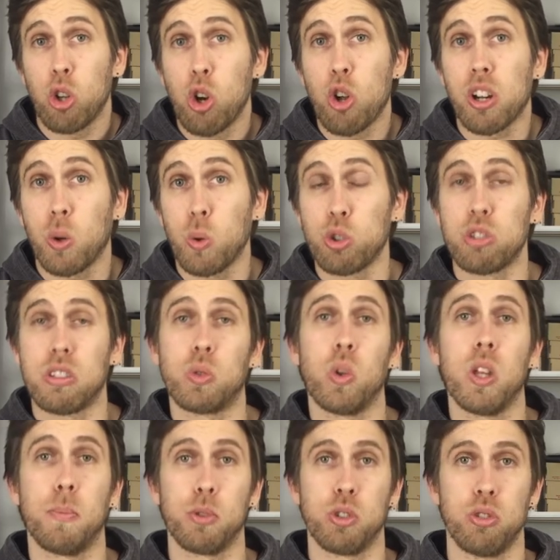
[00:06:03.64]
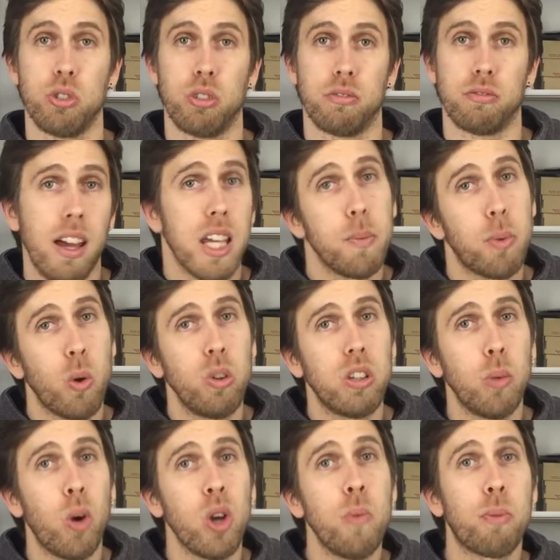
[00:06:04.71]
the resources for it.
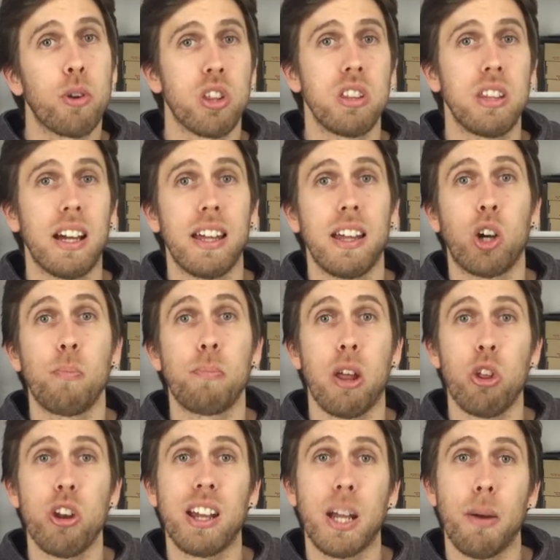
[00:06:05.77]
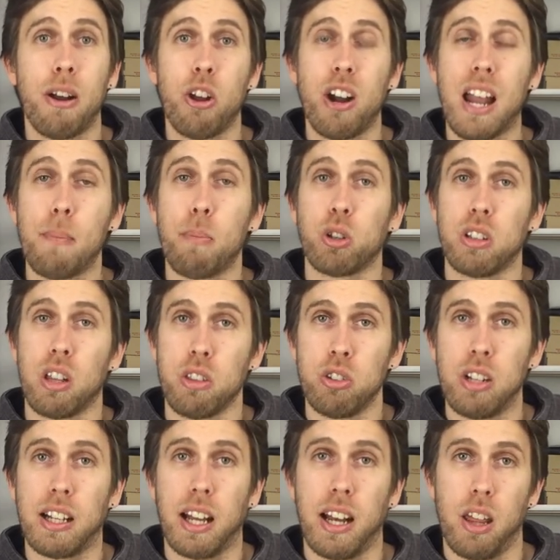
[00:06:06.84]
Finally, there's a buyer group that rate the creator's
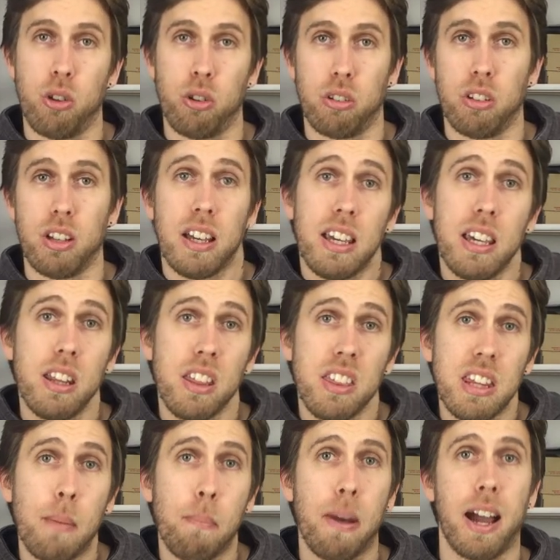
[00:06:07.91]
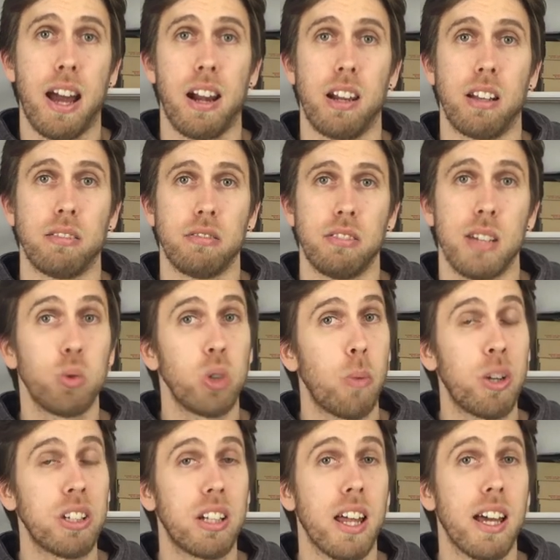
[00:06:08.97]
contribution and decide to pay for it. It's
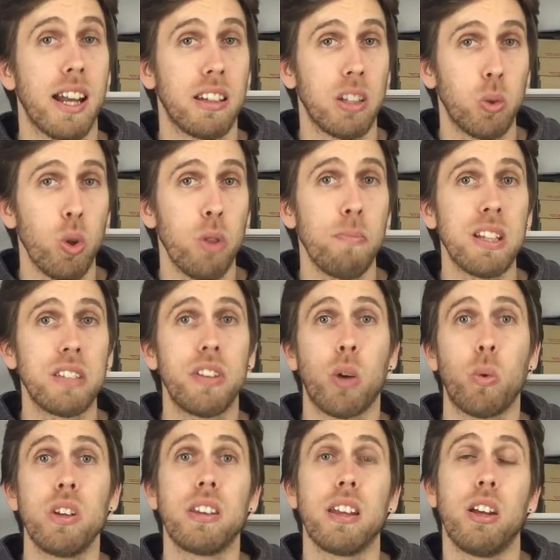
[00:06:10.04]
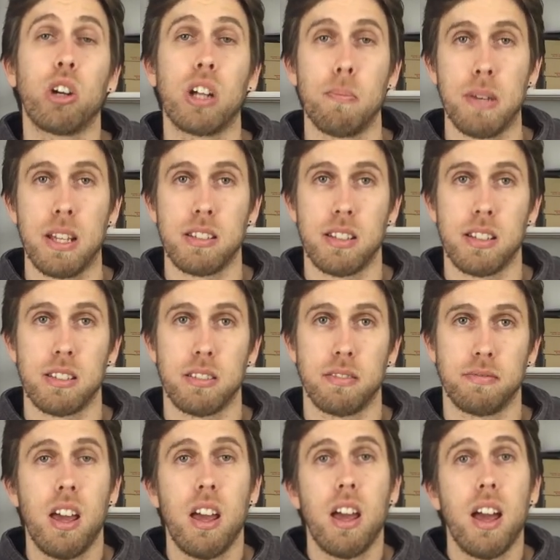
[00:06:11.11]
a way to show gratitude quite often.
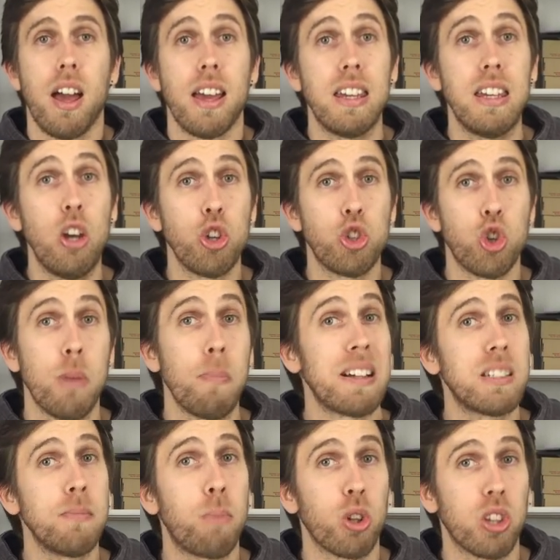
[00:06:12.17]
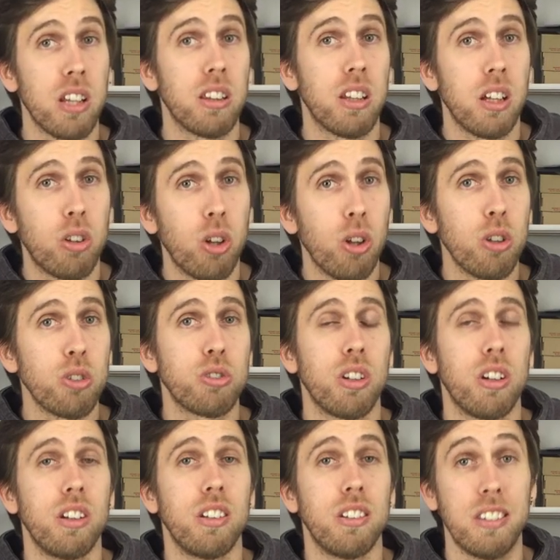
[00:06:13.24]
And eight, and most important,
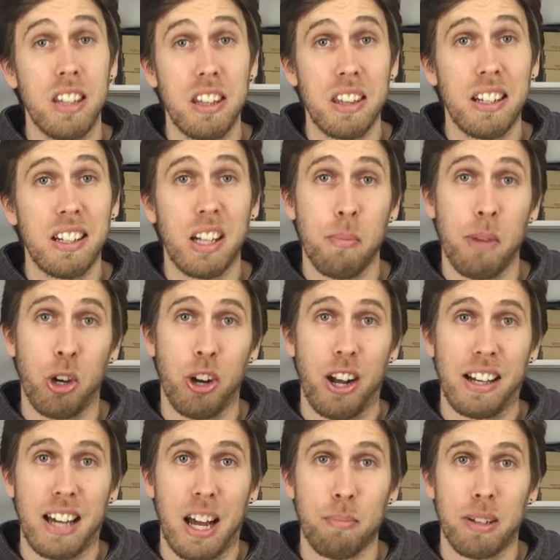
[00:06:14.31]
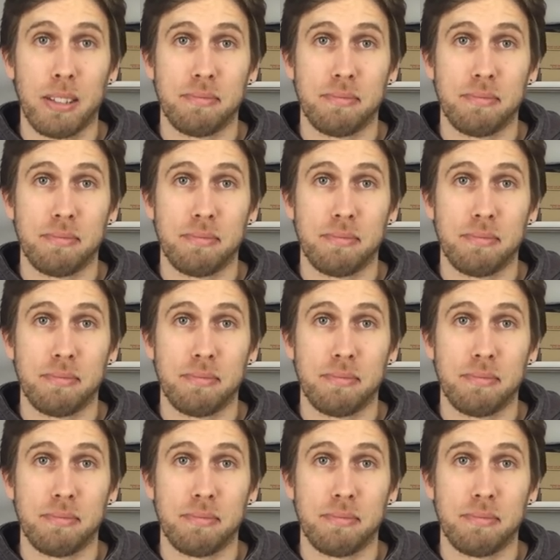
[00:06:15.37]
Apparently, it's good karma.